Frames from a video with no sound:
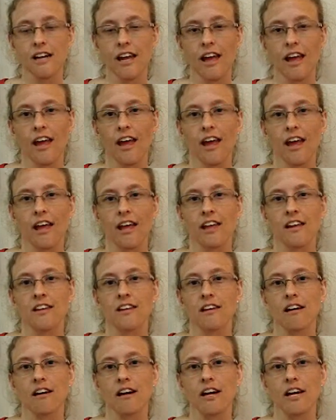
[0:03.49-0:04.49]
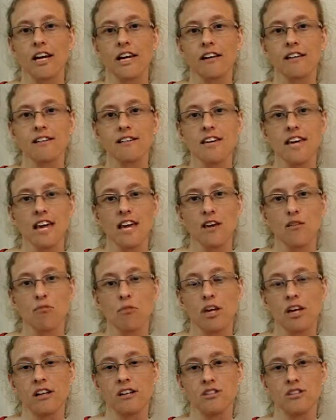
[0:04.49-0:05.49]
and I came
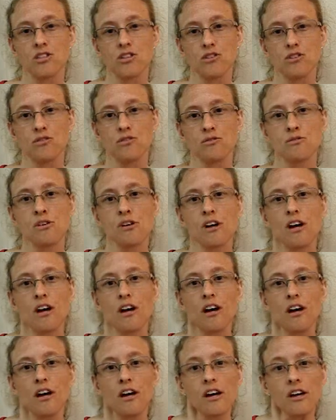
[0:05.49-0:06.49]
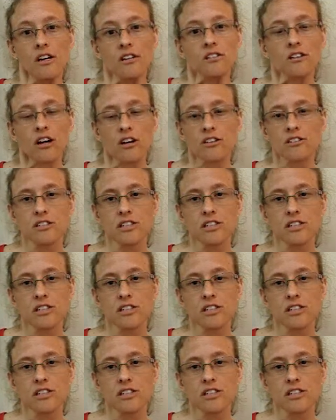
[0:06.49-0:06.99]
into Dr.